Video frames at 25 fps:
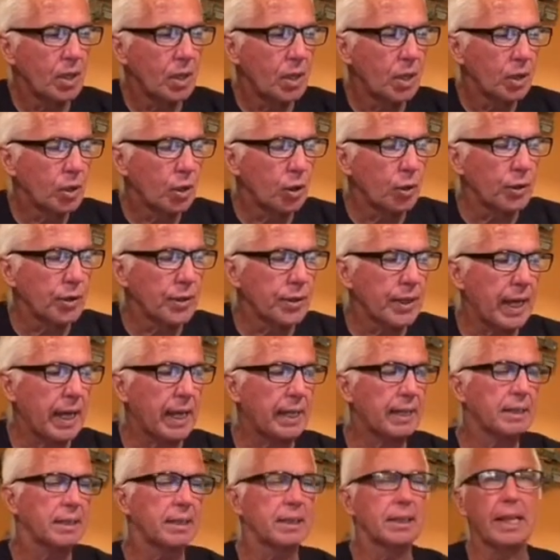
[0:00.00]
go to
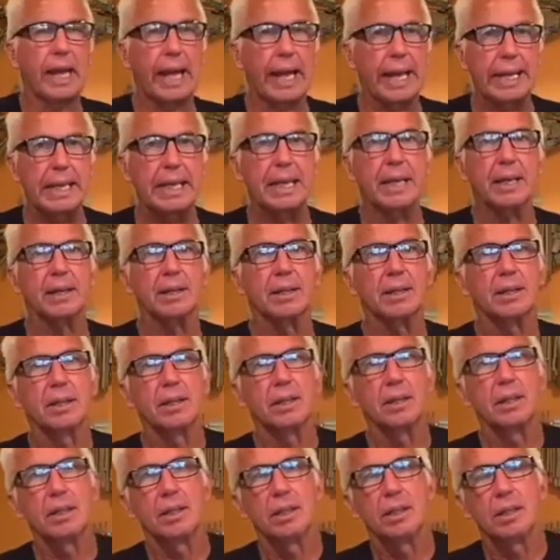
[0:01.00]
that,
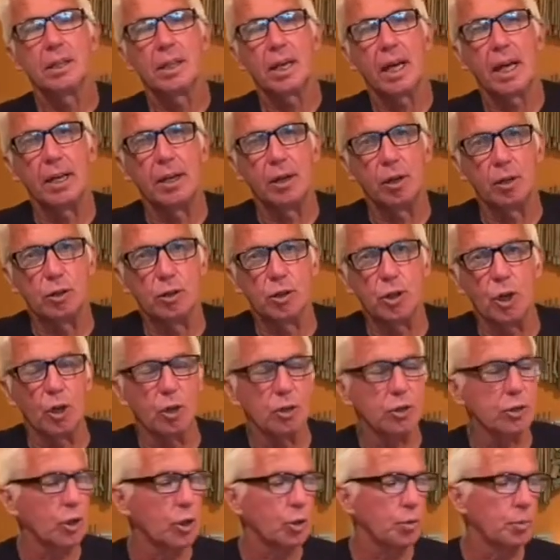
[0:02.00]
I know
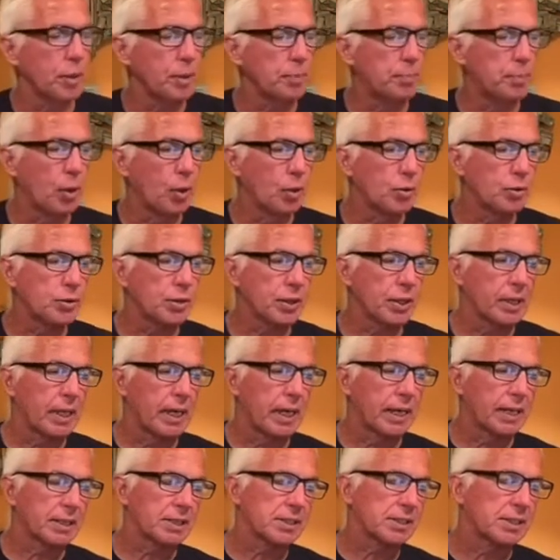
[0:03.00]
Joe's going to be posting a
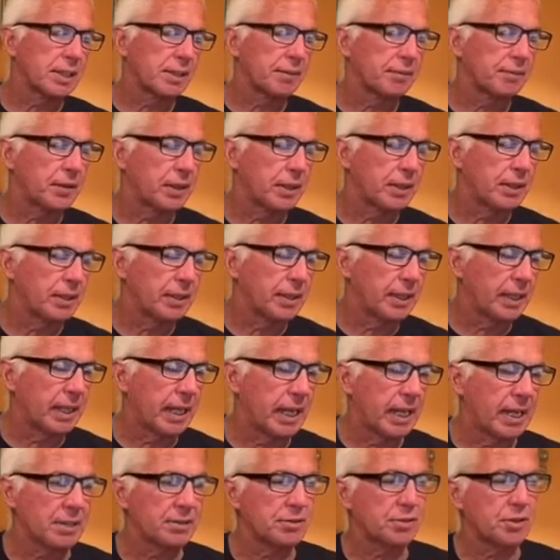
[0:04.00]
lot of stuff that
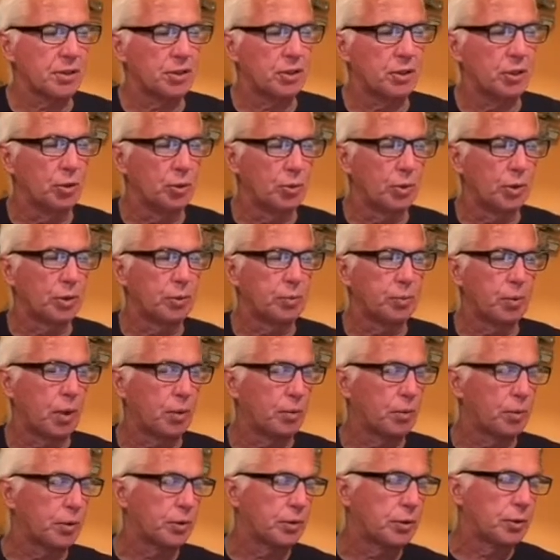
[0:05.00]
has to do with
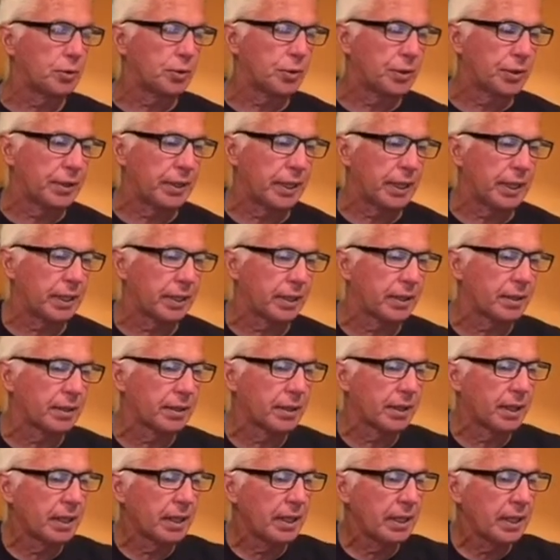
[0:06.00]
what we're doing
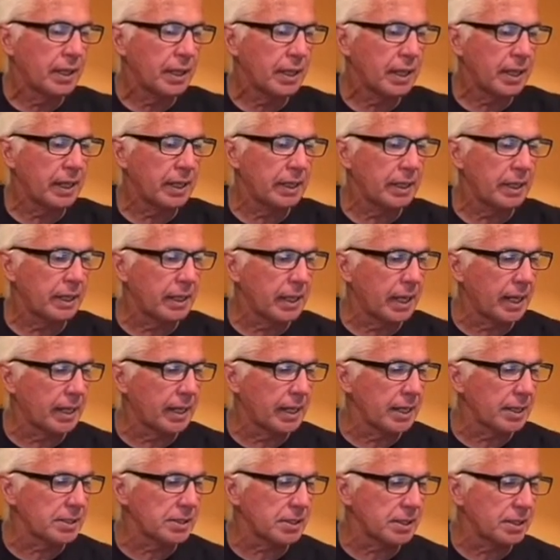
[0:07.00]
there. And then I
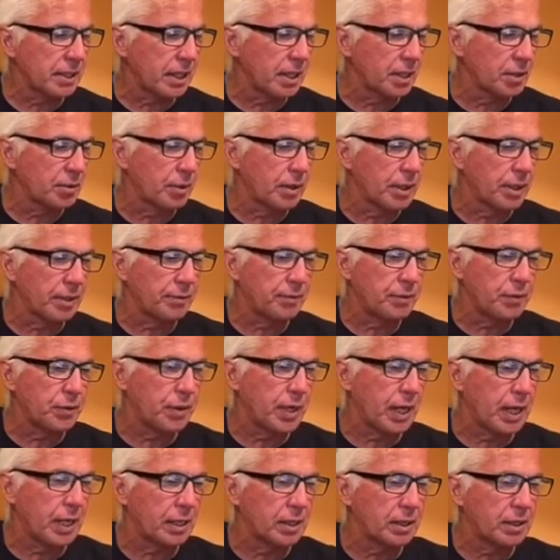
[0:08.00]
guess another one, if you
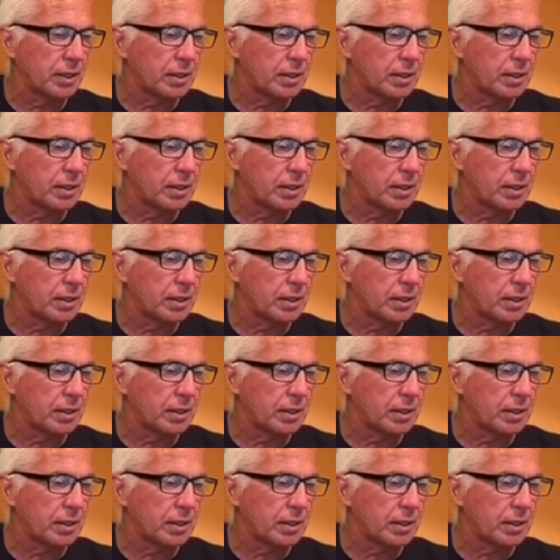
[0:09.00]
got,